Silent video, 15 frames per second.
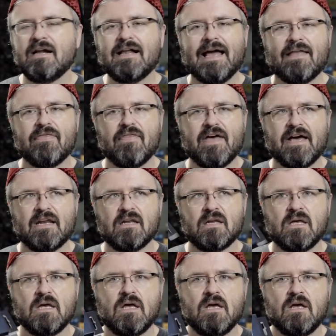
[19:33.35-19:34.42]
And then
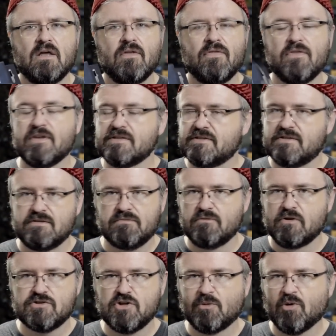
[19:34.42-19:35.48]
this, there's no